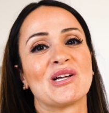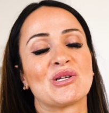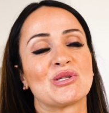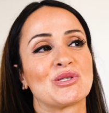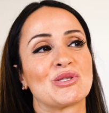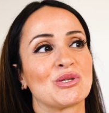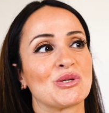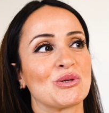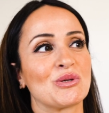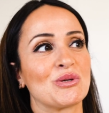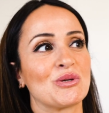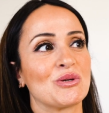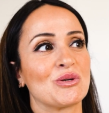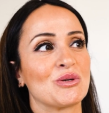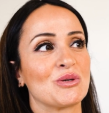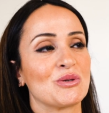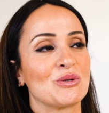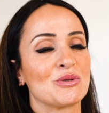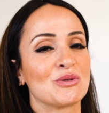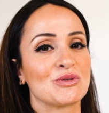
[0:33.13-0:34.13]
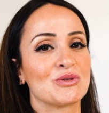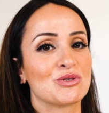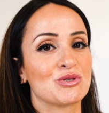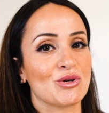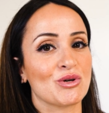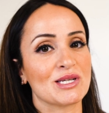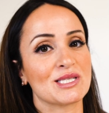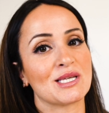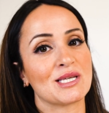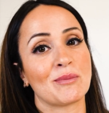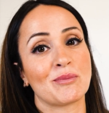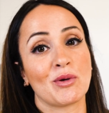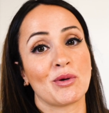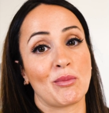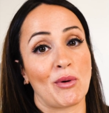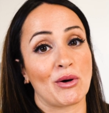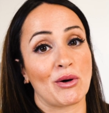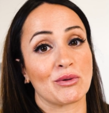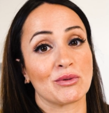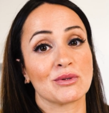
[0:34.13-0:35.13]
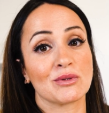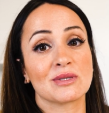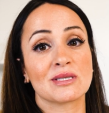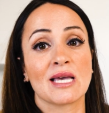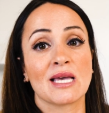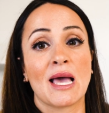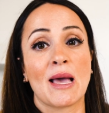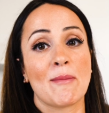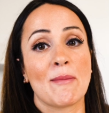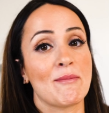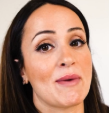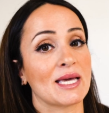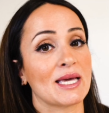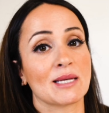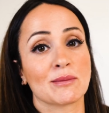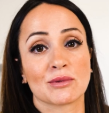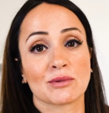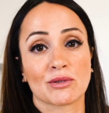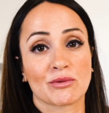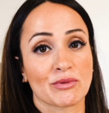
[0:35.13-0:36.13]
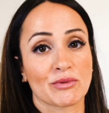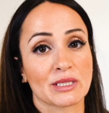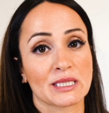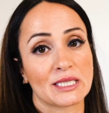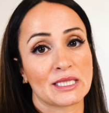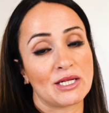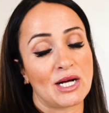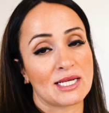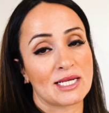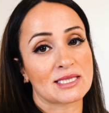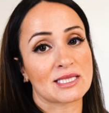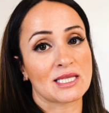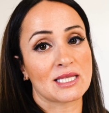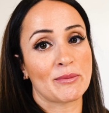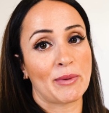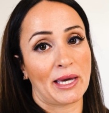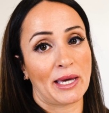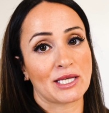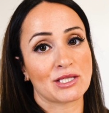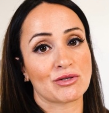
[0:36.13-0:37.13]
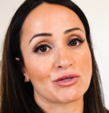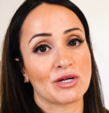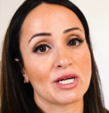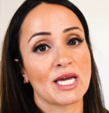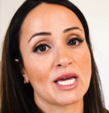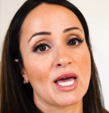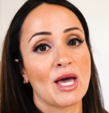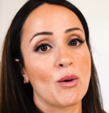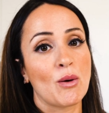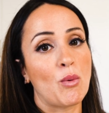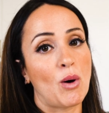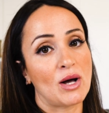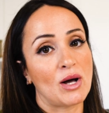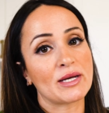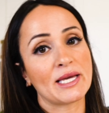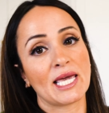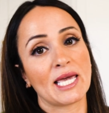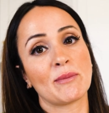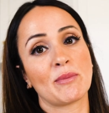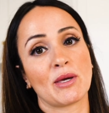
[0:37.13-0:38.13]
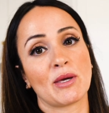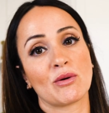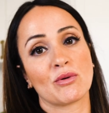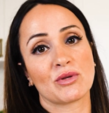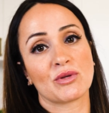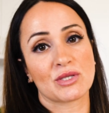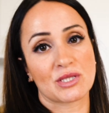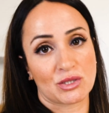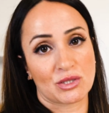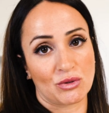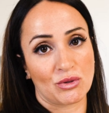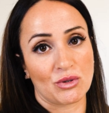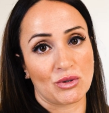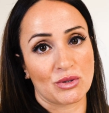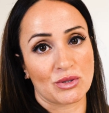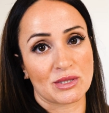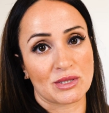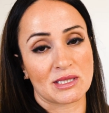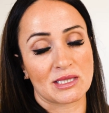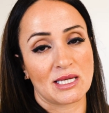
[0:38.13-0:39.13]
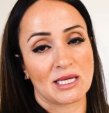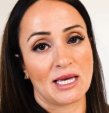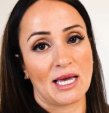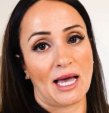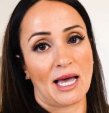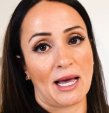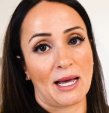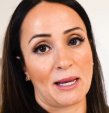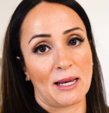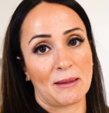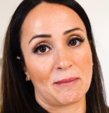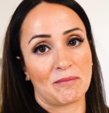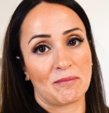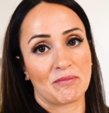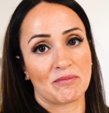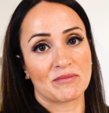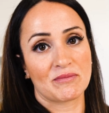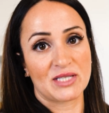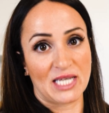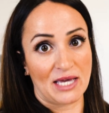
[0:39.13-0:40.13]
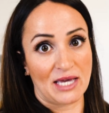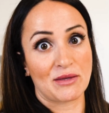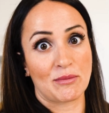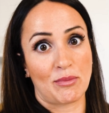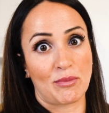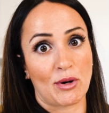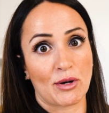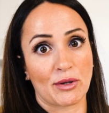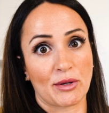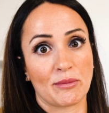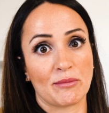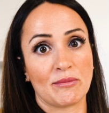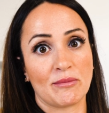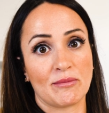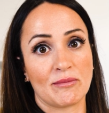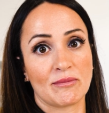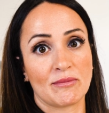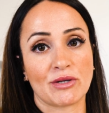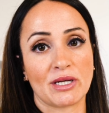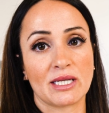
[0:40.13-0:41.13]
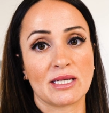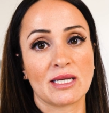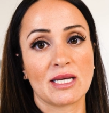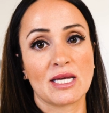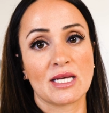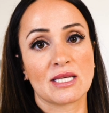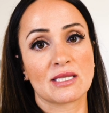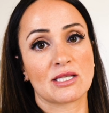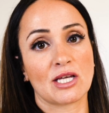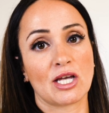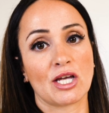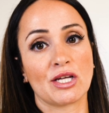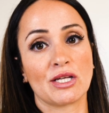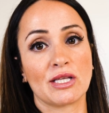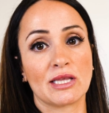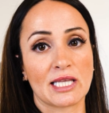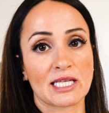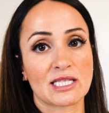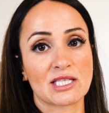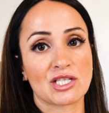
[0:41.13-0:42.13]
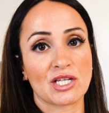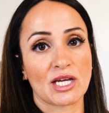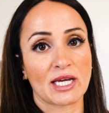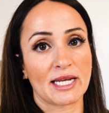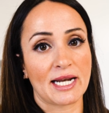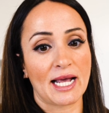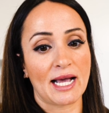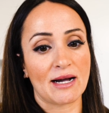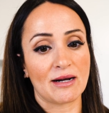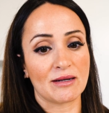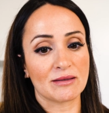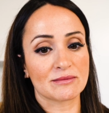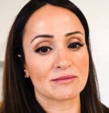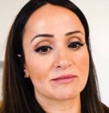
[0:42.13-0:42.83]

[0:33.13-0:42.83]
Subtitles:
to dress up your bottles, make them look really nice in the pantry while keeping all the stores down the bottom. So let's check it out.